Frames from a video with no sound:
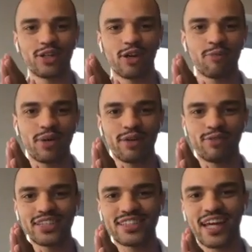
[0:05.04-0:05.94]
of
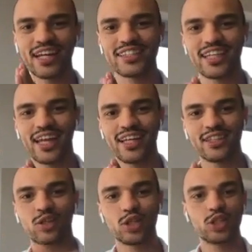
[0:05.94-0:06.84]
ManifestX and the
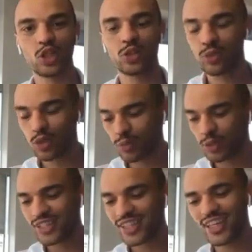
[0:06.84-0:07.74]
conscious entrepreneur
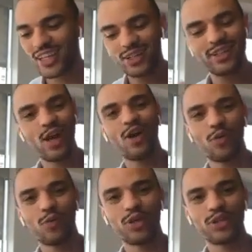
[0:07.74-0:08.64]
community here
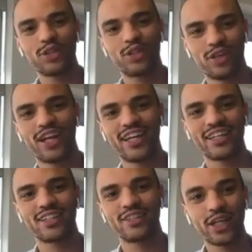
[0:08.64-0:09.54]
with Craig
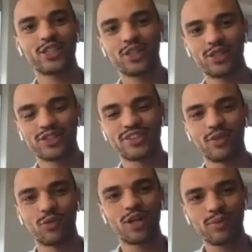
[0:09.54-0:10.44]
Schulze.
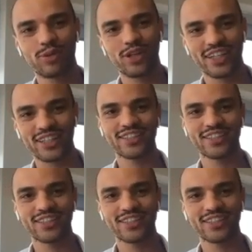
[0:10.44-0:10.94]
Welcome, Craig.